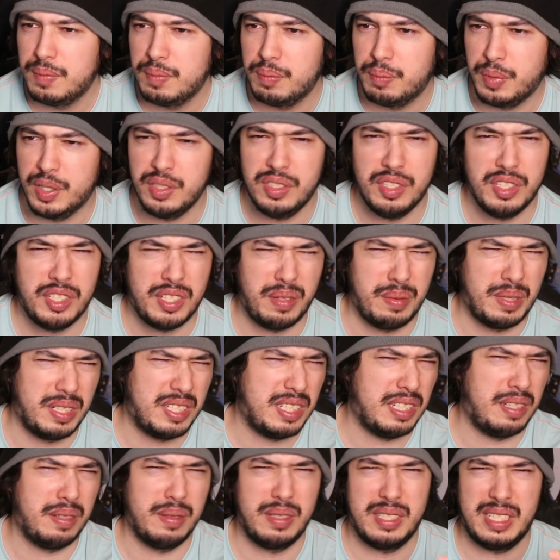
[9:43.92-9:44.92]
Most of the time
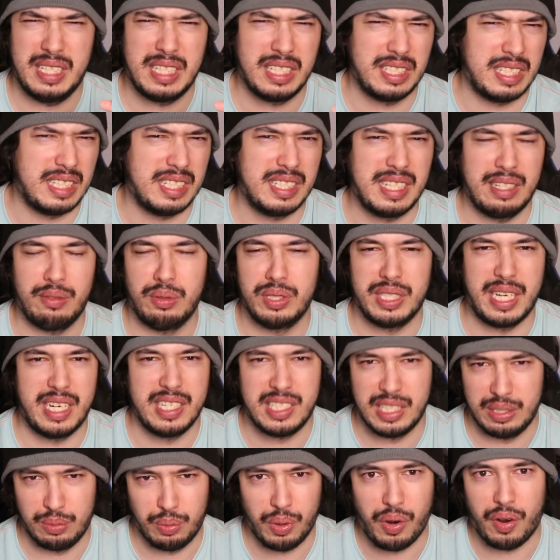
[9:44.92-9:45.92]
the things he said was
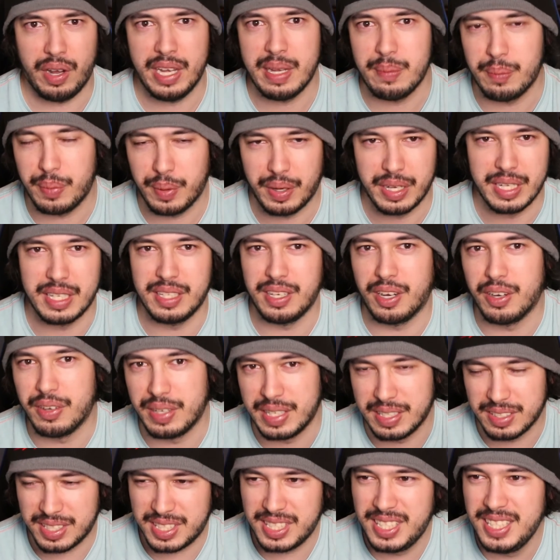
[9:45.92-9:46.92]
actually right, but,
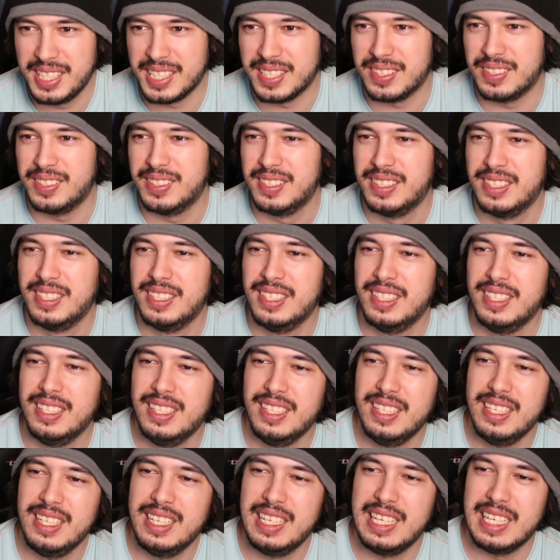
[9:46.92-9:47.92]
it's still,
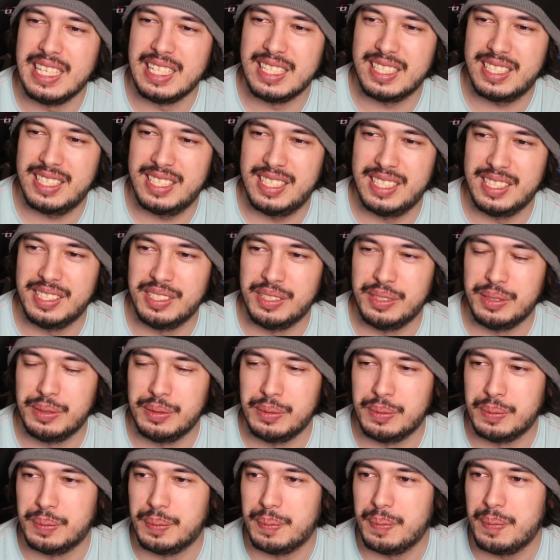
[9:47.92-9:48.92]
it's
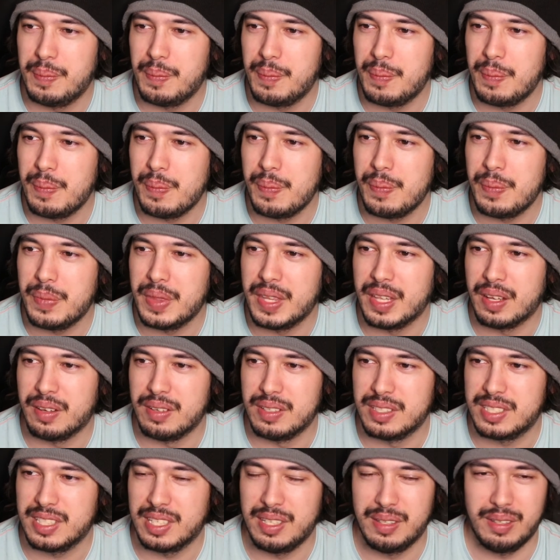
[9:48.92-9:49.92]

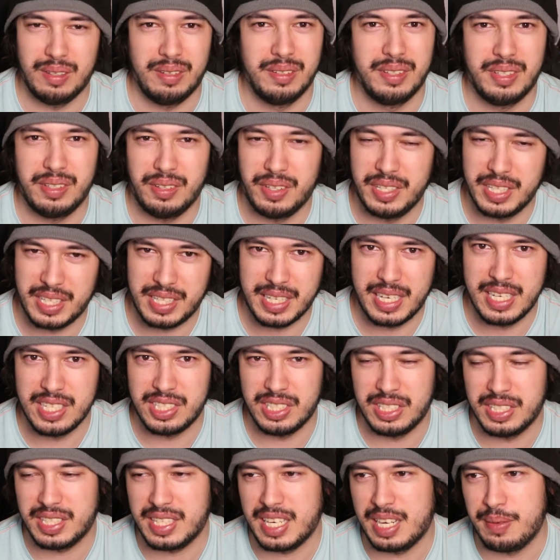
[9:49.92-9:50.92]
on the odd
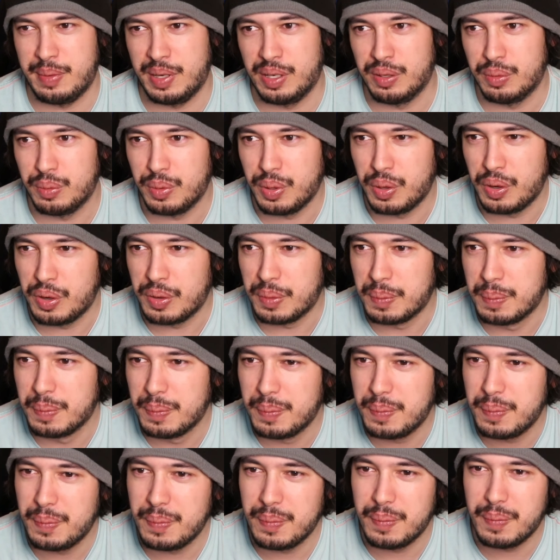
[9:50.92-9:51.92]
occasion it came out wrong.
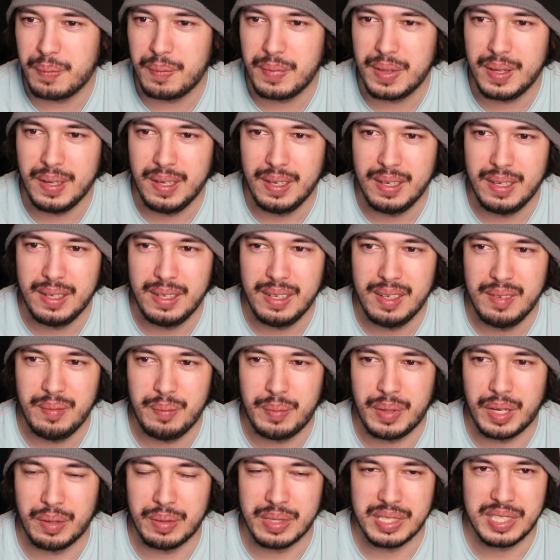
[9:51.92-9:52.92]

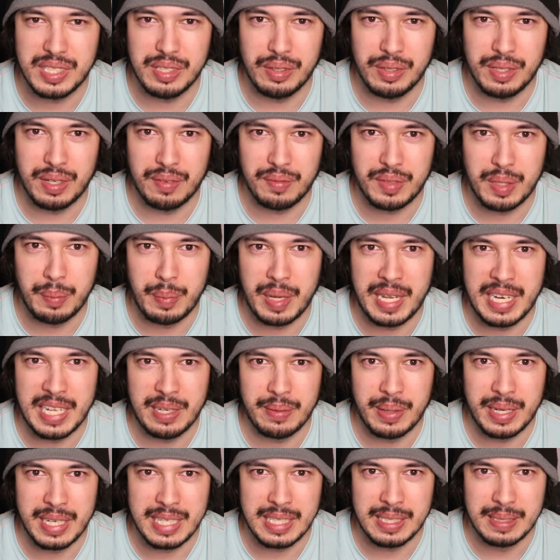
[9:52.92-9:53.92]
But we still loved him
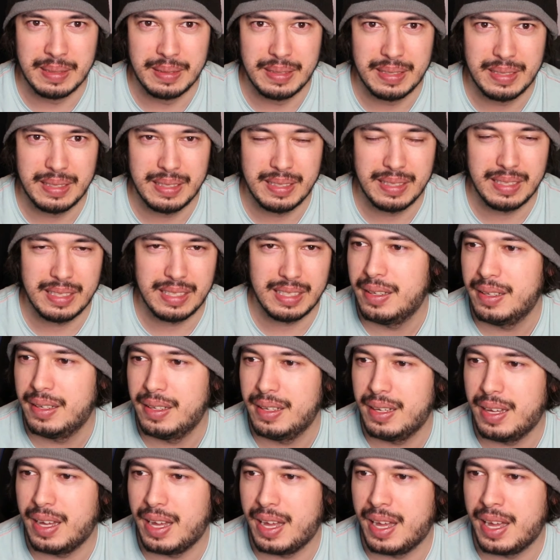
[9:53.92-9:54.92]
anyway.
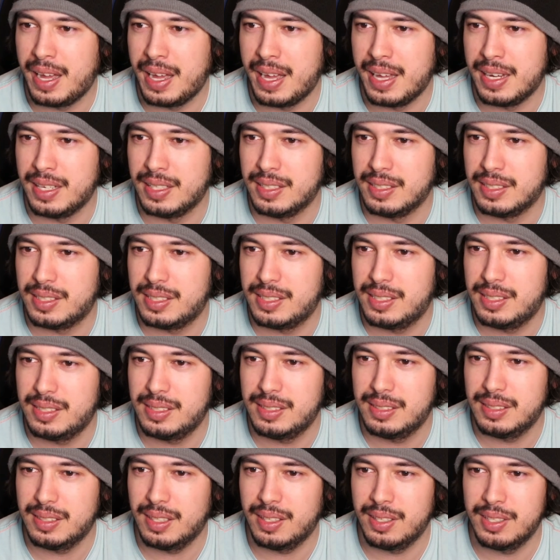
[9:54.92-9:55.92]
And
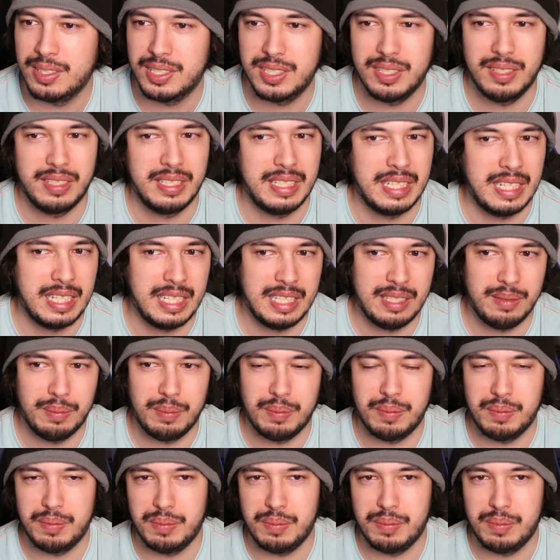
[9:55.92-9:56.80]
also in the